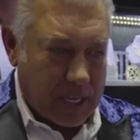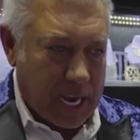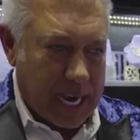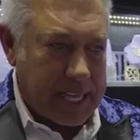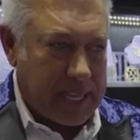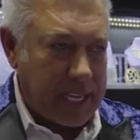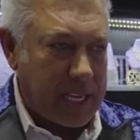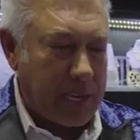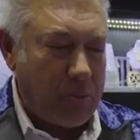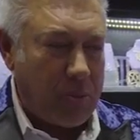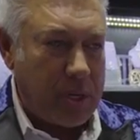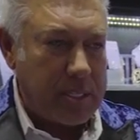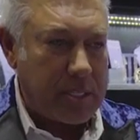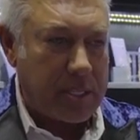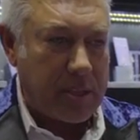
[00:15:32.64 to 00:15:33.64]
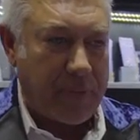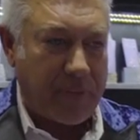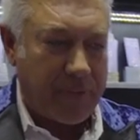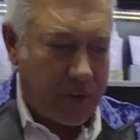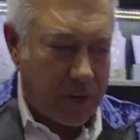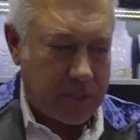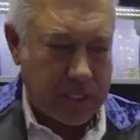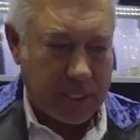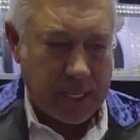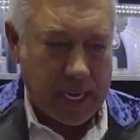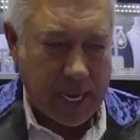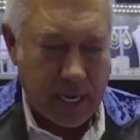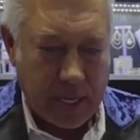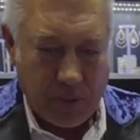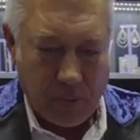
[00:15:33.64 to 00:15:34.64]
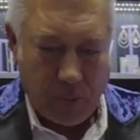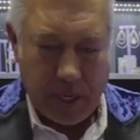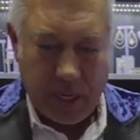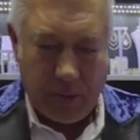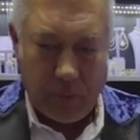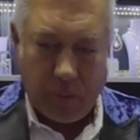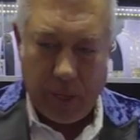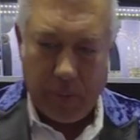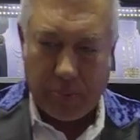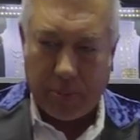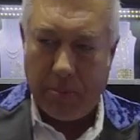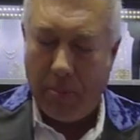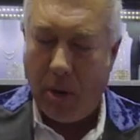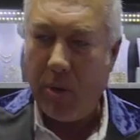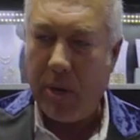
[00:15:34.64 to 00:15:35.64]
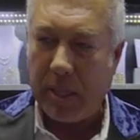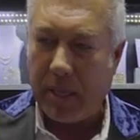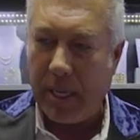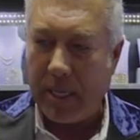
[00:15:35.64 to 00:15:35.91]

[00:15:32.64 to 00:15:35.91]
I think it was the first day we, we promoted